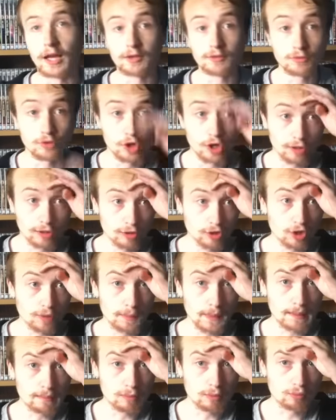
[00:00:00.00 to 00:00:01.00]
And not a
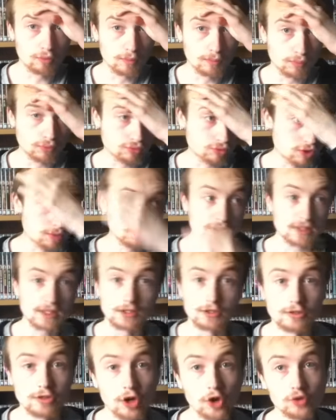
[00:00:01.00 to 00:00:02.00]
lot of people would
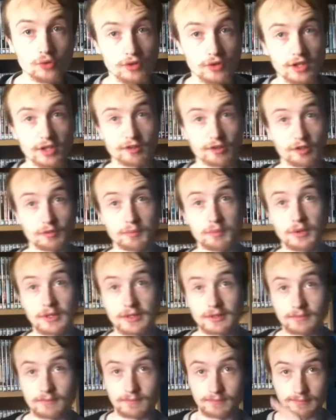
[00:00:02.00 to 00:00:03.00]
probably know this,
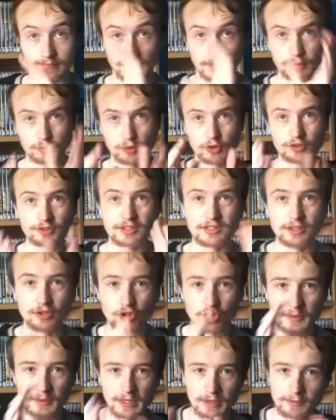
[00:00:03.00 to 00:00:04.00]
but there was a
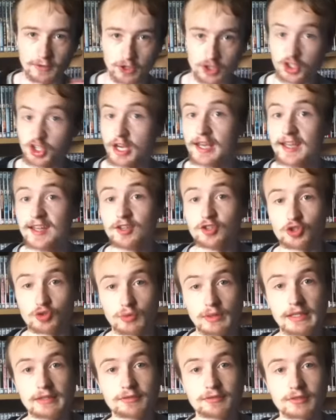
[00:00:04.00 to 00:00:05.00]
little bit of a
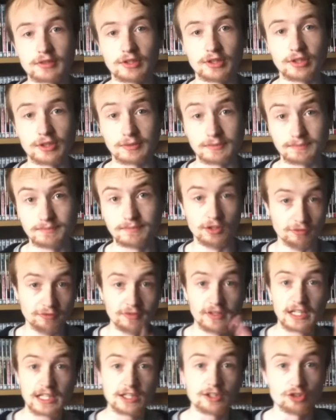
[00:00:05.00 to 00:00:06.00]
change with the
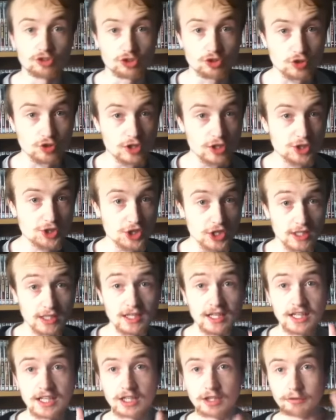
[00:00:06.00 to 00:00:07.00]
villains trilogy.